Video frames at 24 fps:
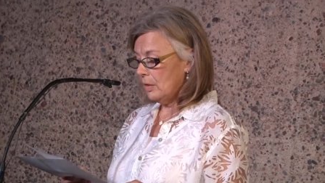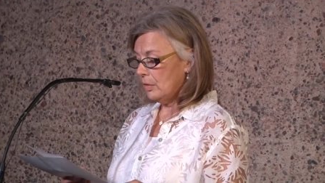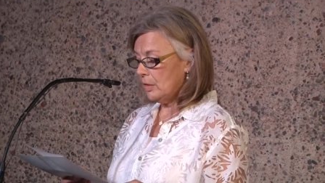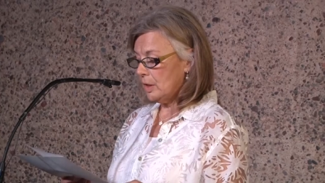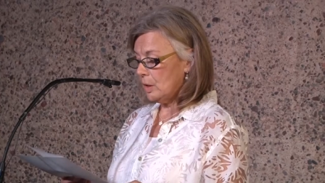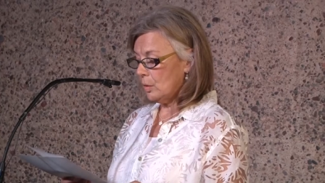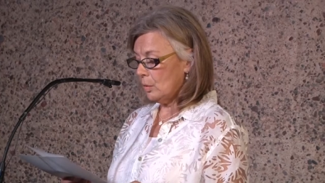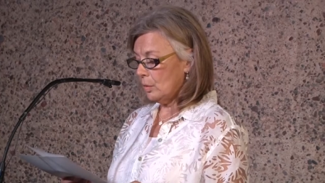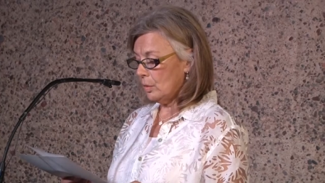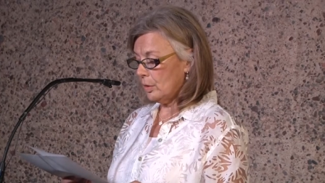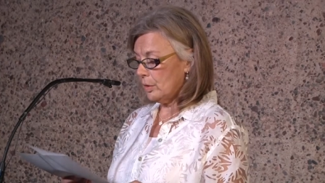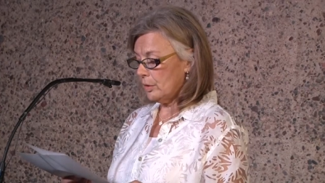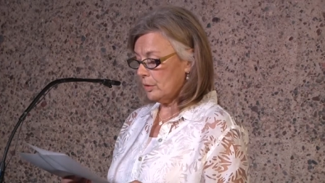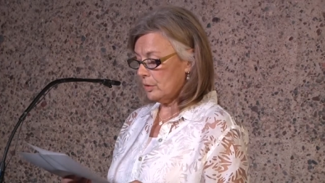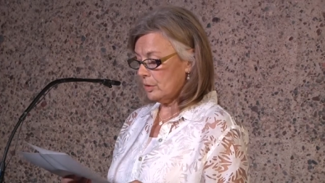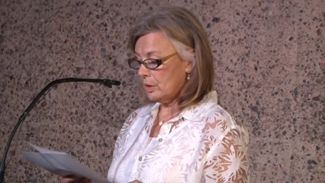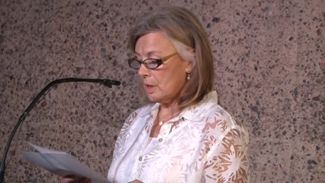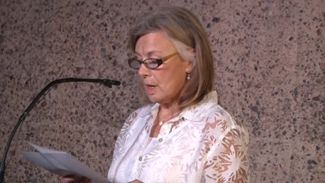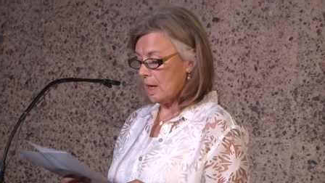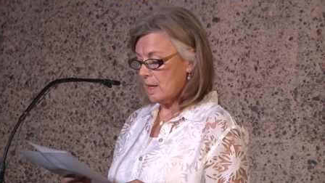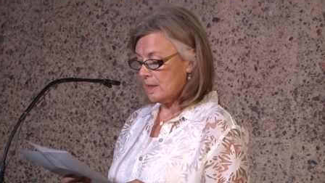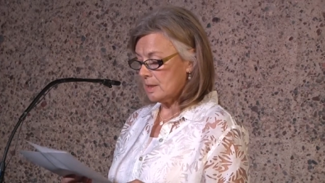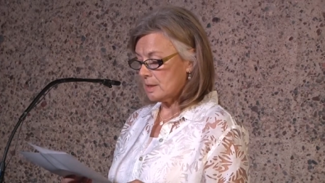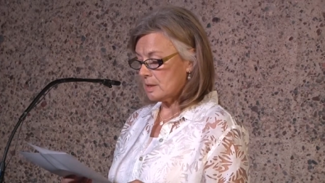the order
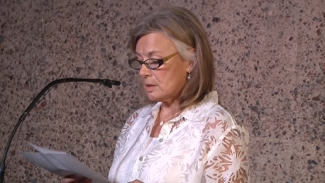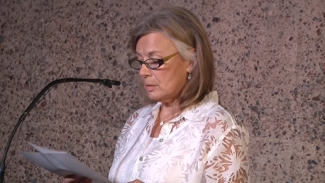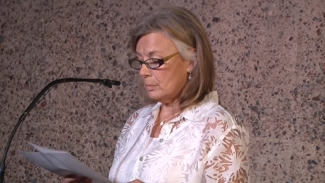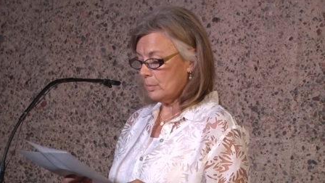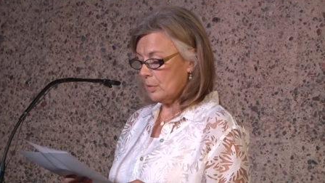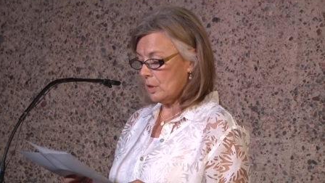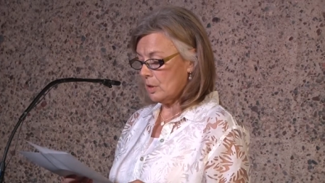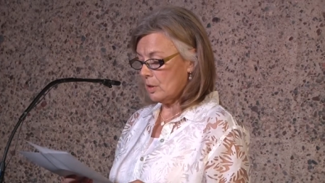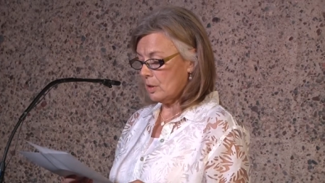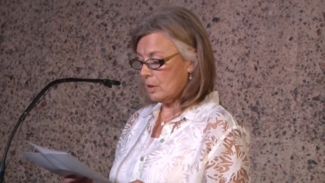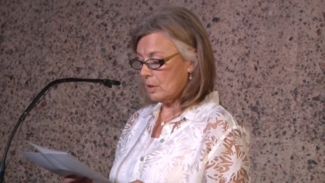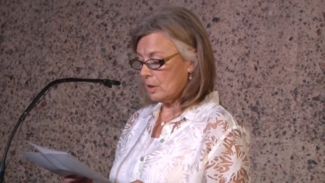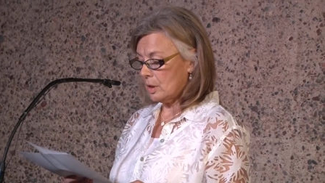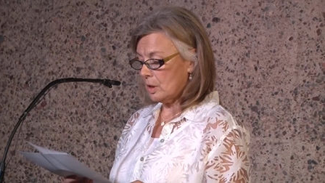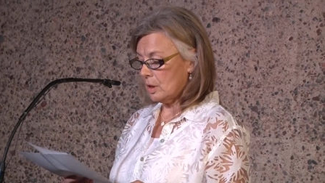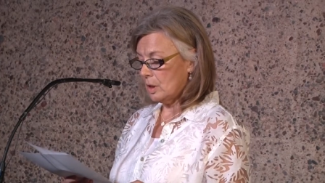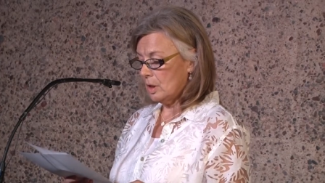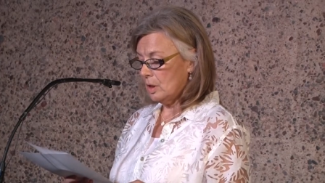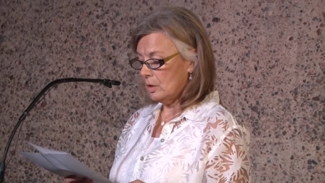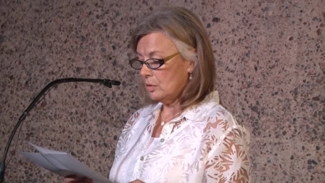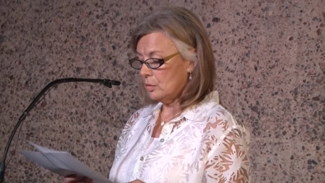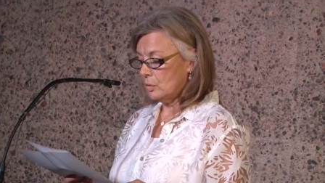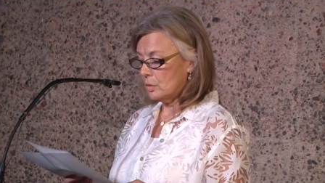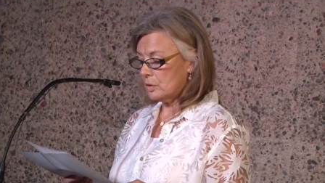not to
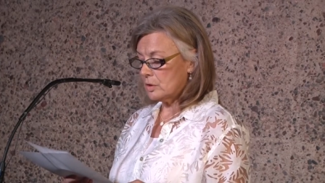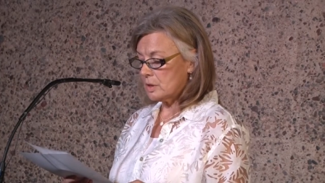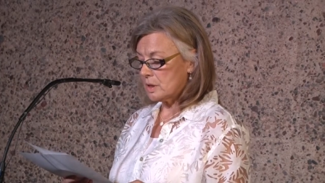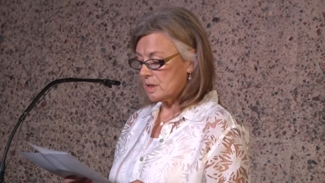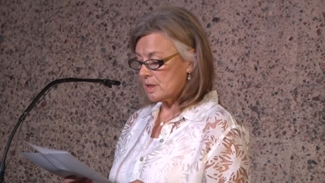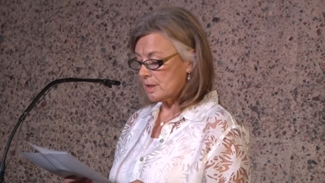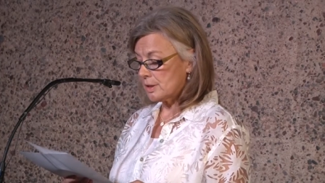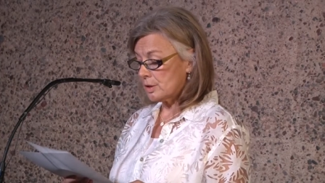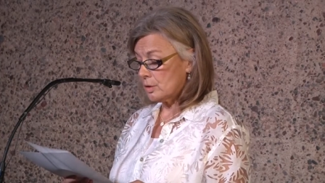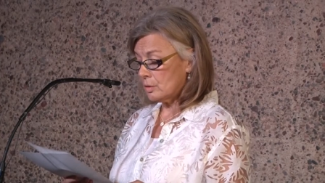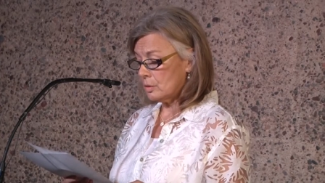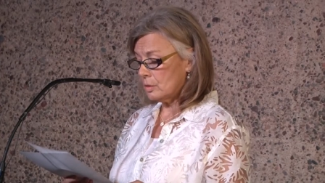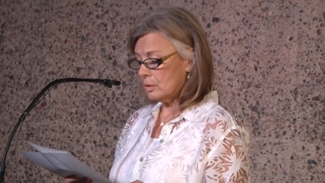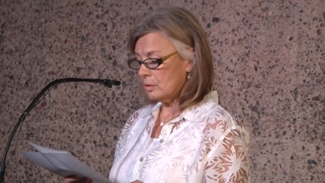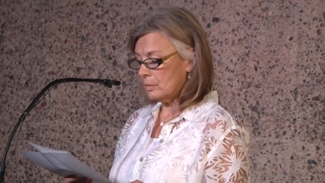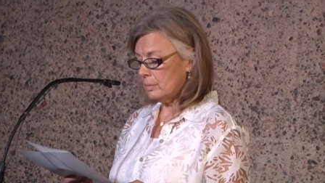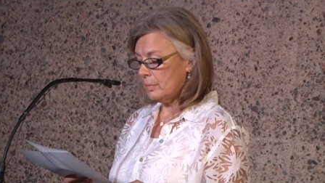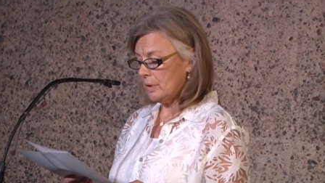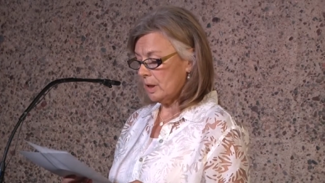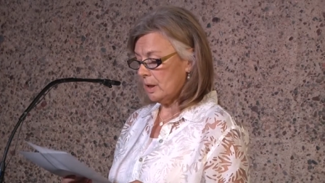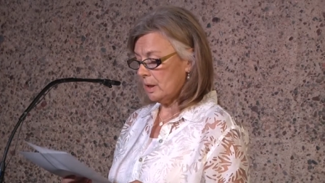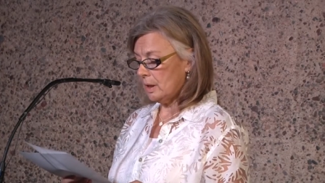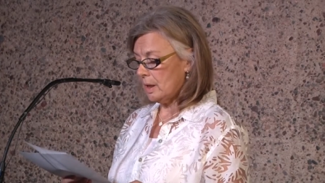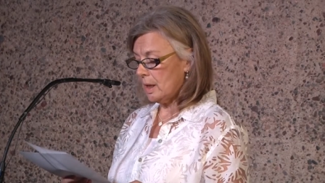bark nor
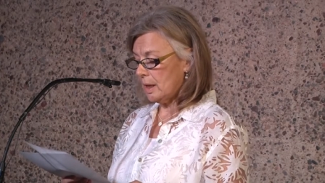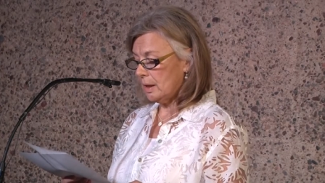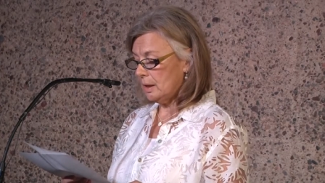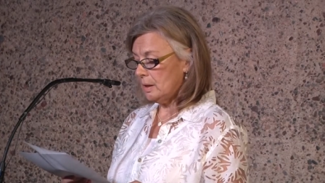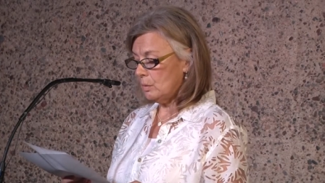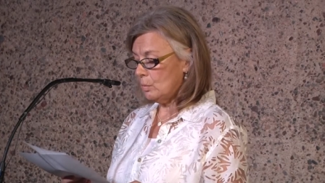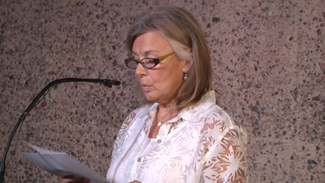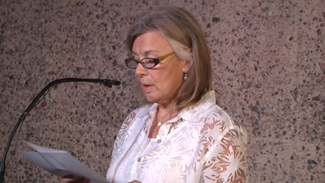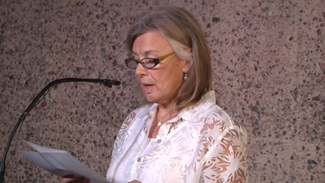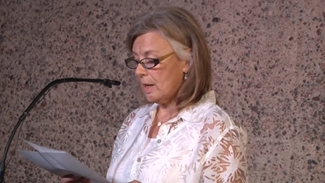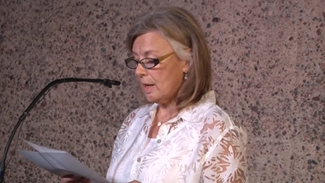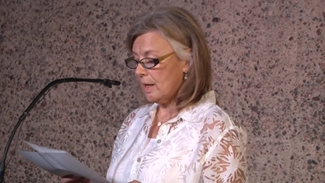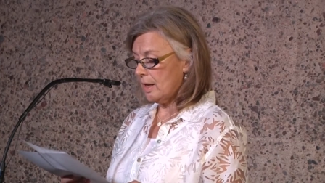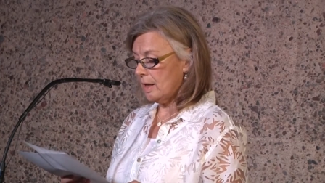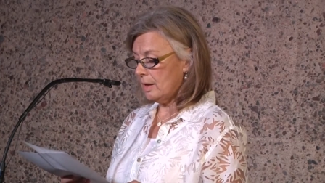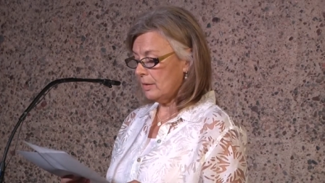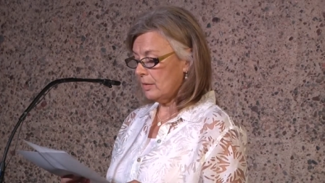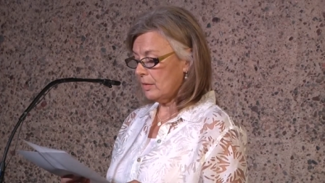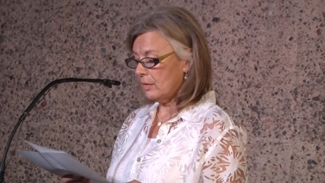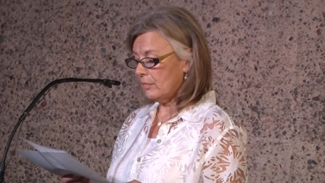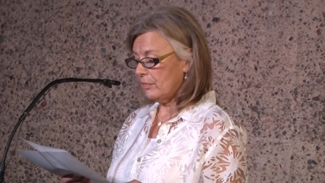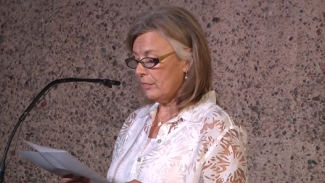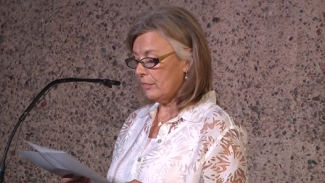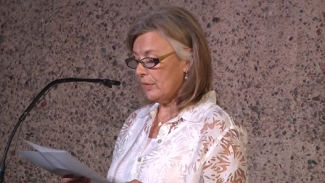disturb in any way
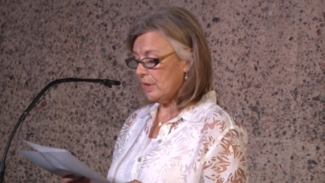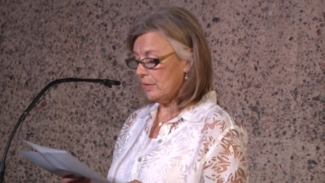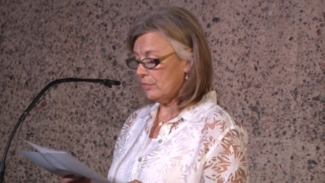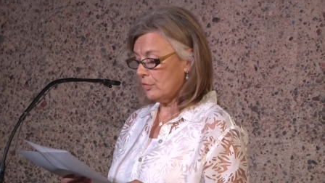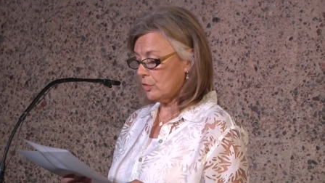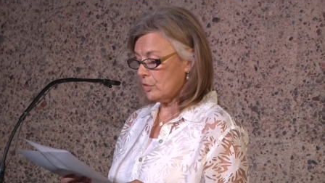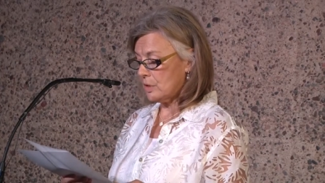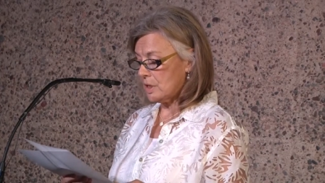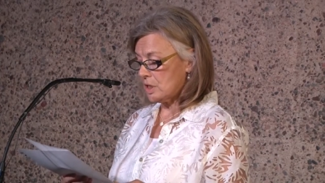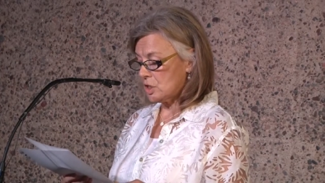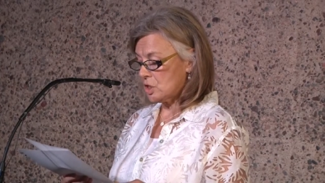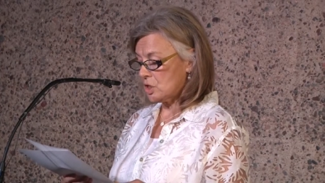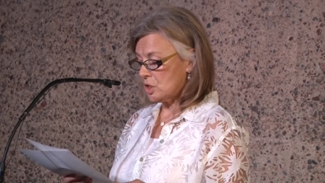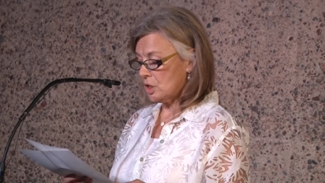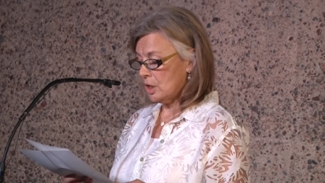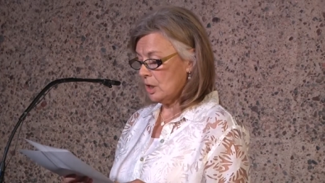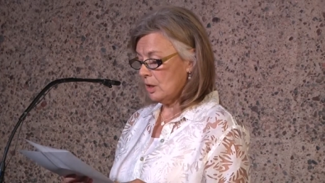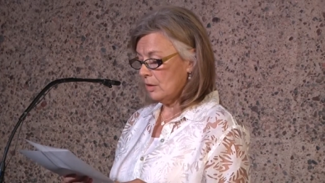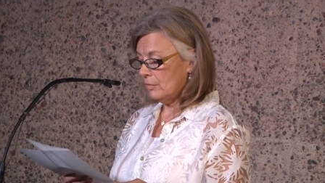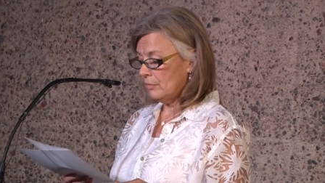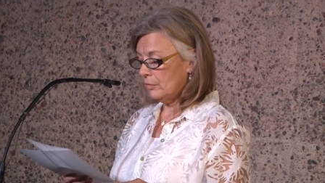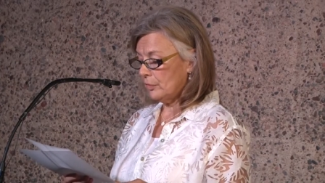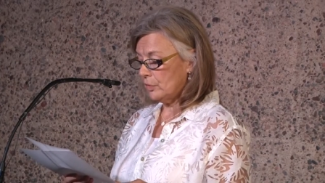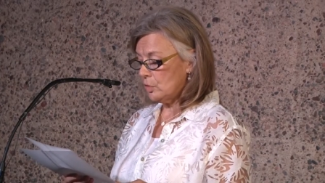the feverish,
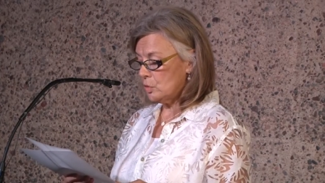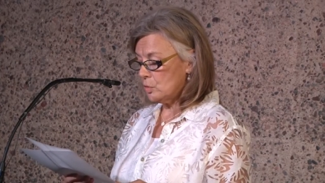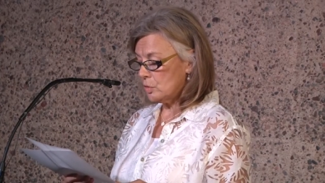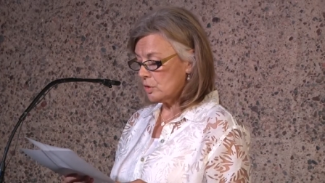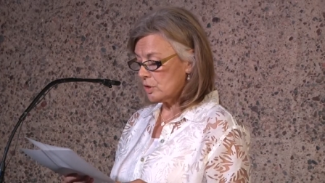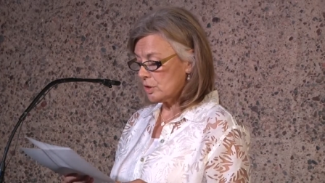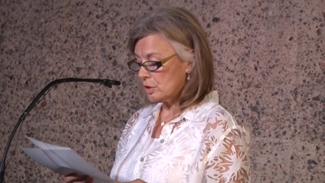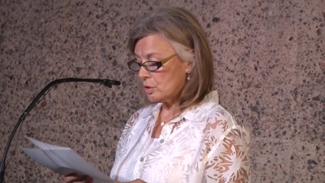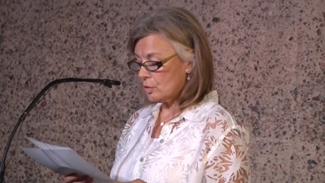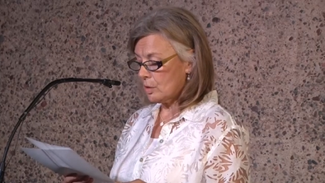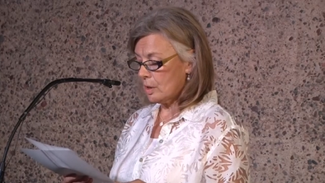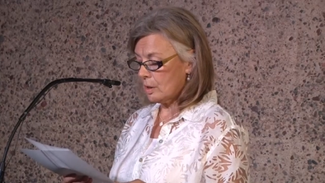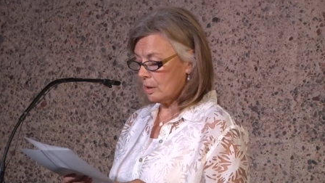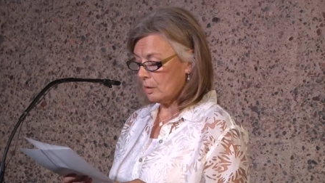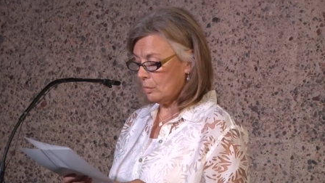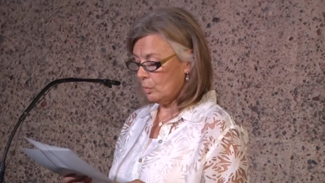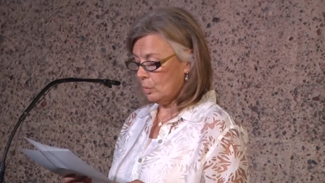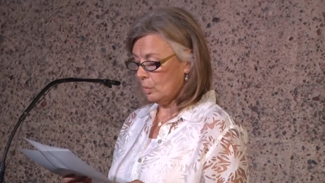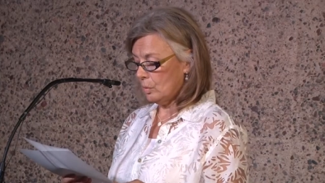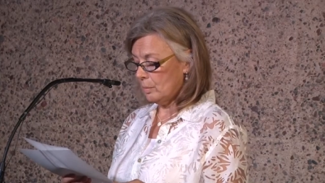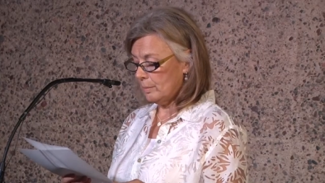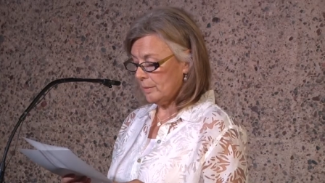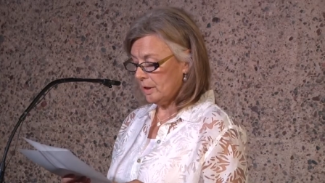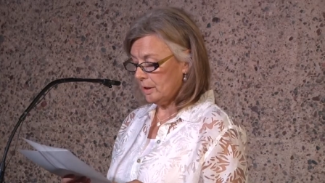flu-struck
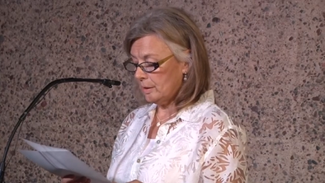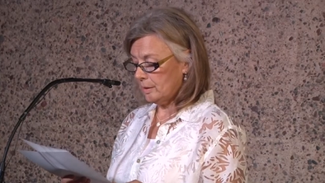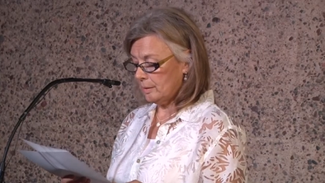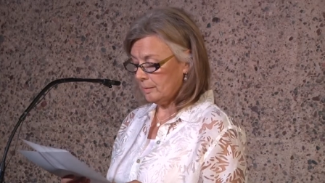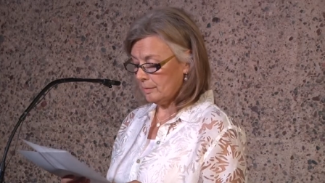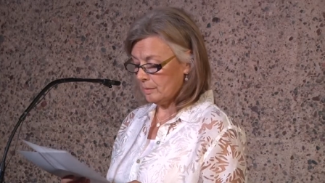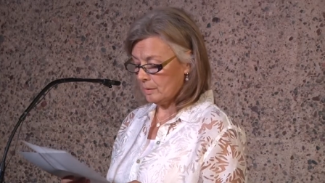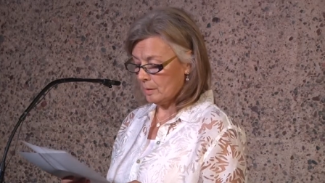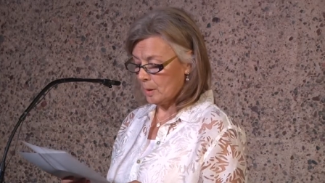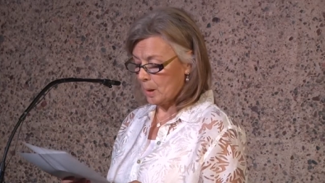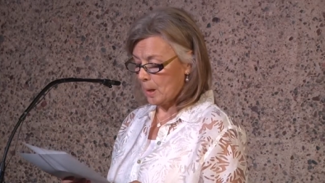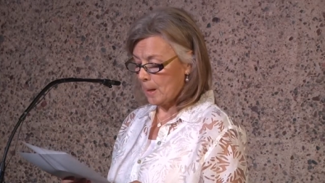woman.